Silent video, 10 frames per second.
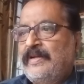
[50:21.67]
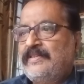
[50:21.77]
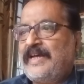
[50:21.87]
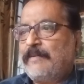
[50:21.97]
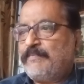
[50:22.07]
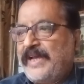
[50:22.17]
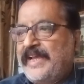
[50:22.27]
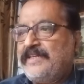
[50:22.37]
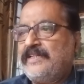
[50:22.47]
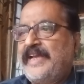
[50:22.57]
The
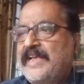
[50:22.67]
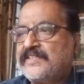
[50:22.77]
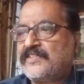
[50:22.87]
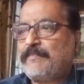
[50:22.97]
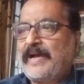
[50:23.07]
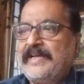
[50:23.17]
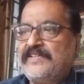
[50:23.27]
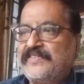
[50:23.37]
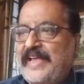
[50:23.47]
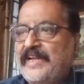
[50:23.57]
Paying Guests by
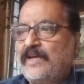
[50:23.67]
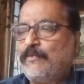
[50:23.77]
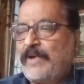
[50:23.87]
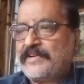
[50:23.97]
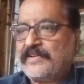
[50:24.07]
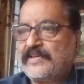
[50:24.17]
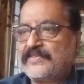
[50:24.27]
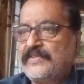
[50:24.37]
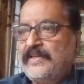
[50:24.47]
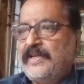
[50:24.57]
Sarah Waters.
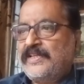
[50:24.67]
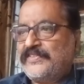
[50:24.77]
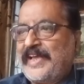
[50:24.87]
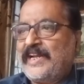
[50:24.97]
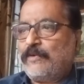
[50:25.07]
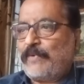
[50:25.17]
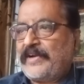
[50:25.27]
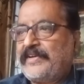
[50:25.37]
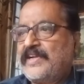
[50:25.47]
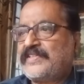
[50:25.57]
Sarah
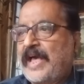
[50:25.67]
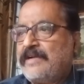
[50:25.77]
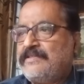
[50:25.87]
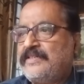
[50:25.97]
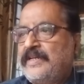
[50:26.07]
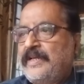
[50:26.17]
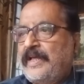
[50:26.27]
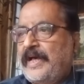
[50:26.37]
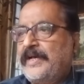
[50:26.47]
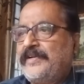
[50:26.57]
Waters earned
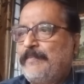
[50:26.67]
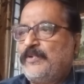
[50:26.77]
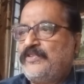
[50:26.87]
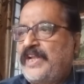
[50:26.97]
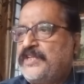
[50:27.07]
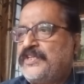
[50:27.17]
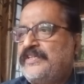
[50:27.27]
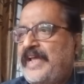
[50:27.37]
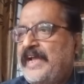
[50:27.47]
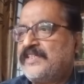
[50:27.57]
a
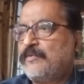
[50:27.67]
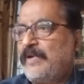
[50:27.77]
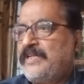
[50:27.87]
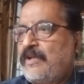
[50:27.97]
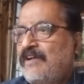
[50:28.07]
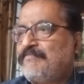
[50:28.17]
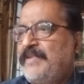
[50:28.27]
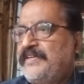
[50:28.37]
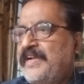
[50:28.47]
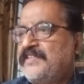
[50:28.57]
reputation as one of
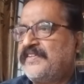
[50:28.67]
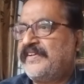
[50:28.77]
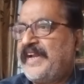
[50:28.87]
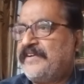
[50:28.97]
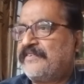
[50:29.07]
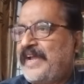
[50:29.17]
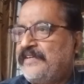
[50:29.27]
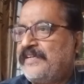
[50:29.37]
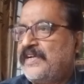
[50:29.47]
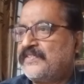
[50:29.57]
Britain's great
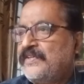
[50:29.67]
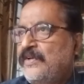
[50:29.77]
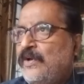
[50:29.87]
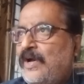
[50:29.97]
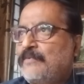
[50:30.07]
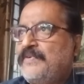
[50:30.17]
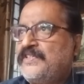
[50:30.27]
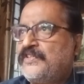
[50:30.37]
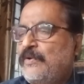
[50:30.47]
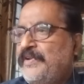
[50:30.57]
writers of
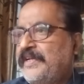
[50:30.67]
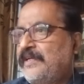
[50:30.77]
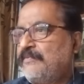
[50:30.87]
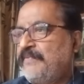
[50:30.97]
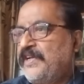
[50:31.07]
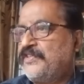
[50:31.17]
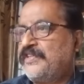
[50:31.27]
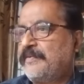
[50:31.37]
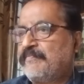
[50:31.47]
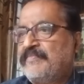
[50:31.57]
historical
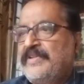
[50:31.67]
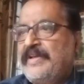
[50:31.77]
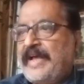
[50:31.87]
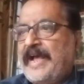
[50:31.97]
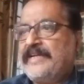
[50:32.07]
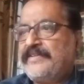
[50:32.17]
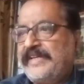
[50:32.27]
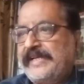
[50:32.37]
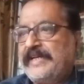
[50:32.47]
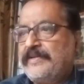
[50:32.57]
fiction, and
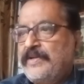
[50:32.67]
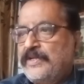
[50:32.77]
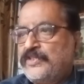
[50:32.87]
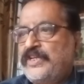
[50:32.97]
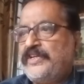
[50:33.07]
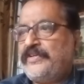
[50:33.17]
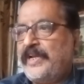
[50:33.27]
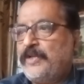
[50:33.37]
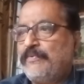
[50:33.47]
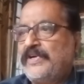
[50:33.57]
here she
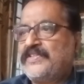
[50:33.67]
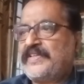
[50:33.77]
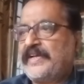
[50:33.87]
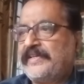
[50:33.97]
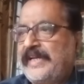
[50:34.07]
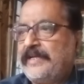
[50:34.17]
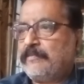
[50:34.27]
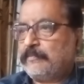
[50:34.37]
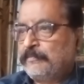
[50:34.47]
delivers again